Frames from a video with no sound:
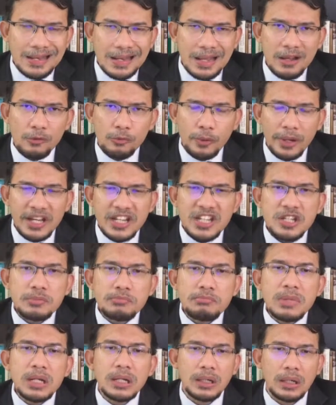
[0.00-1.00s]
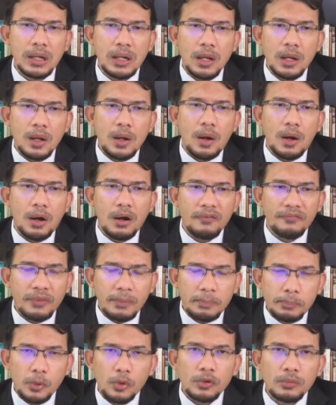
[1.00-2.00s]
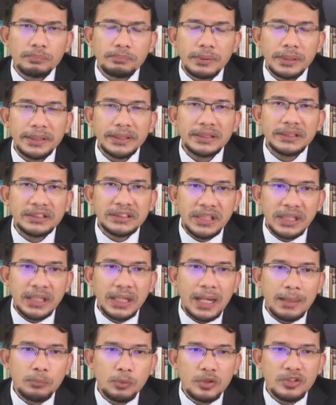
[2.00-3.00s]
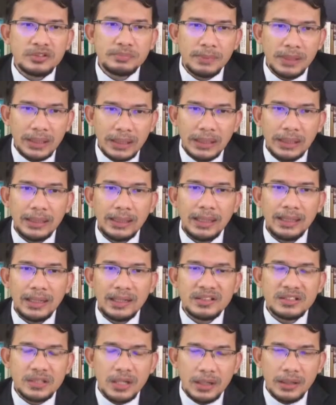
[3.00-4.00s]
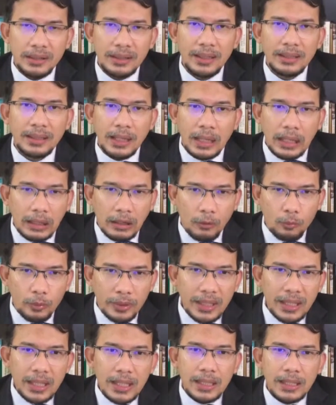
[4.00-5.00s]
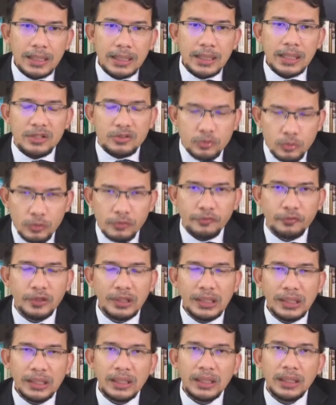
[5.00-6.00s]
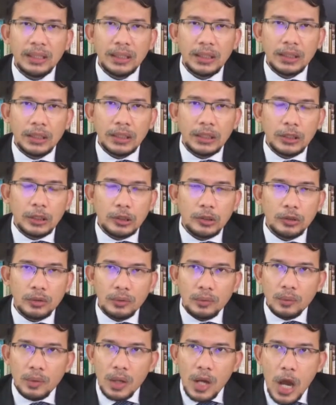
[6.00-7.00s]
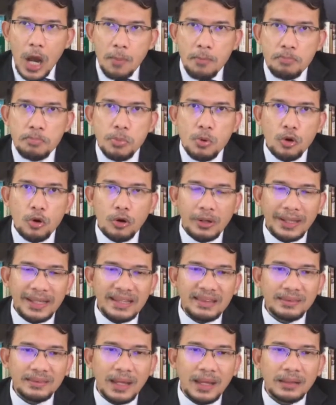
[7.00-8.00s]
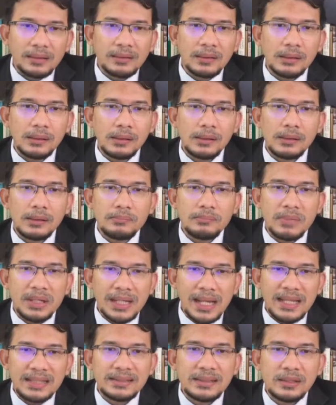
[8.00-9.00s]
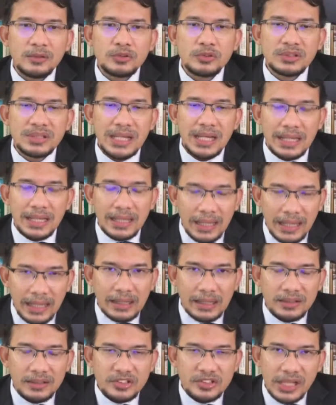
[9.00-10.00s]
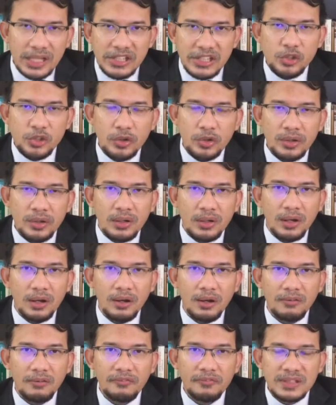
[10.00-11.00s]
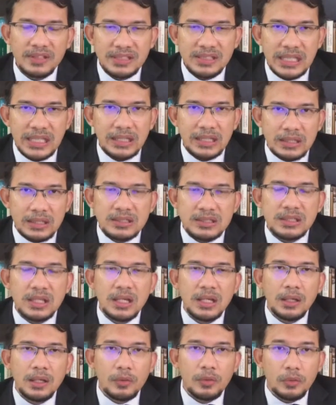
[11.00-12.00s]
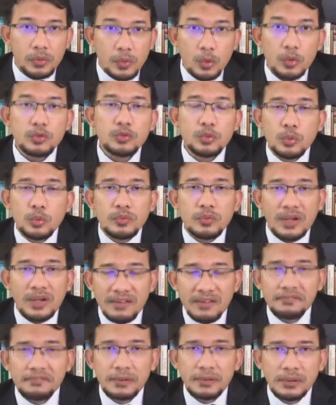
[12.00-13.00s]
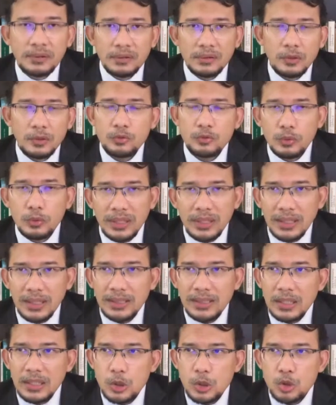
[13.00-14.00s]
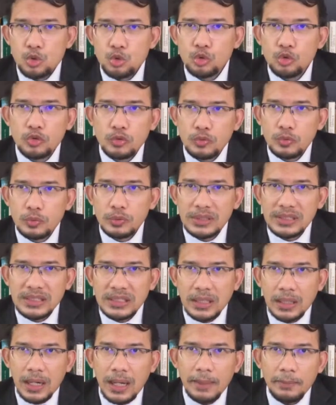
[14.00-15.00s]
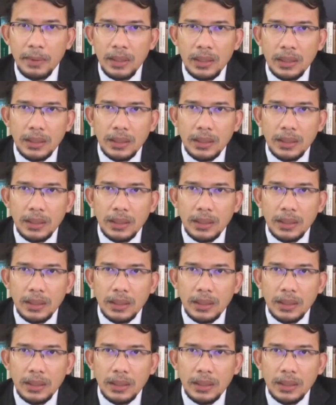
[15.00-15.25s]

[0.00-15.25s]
arrangement of the book by Sheikh Abu Ismail al-Ansari al-Harawi, a Sufi, a book entitled Manazil Sa'irin, the station of the seekers. Those who travel usually used to describe,